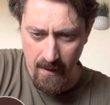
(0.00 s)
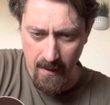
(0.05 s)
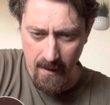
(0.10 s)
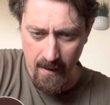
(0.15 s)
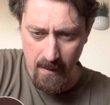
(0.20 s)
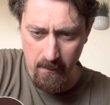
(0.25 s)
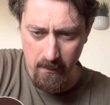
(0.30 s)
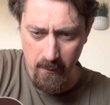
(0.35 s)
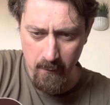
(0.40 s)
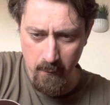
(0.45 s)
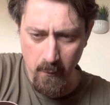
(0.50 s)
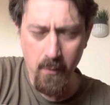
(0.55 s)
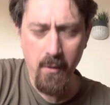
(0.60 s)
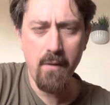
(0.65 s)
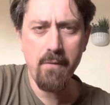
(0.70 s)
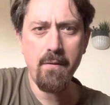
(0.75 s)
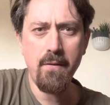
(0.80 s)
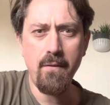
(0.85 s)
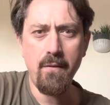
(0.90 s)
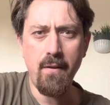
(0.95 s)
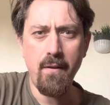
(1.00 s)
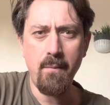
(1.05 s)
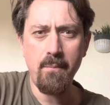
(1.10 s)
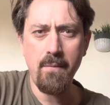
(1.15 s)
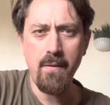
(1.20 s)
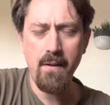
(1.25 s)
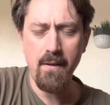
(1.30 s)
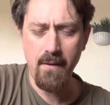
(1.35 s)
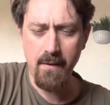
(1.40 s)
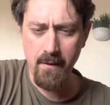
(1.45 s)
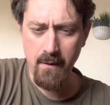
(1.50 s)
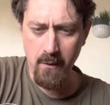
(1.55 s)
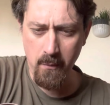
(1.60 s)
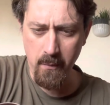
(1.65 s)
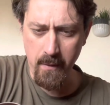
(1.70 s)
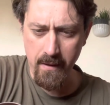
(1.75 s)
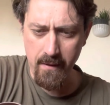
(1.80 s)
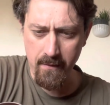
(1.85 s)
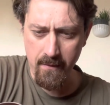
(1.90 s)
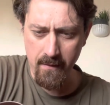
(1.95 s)
It was 479
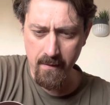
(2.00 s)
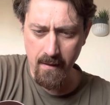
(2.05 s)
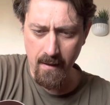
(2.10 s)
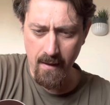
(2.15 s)
quid,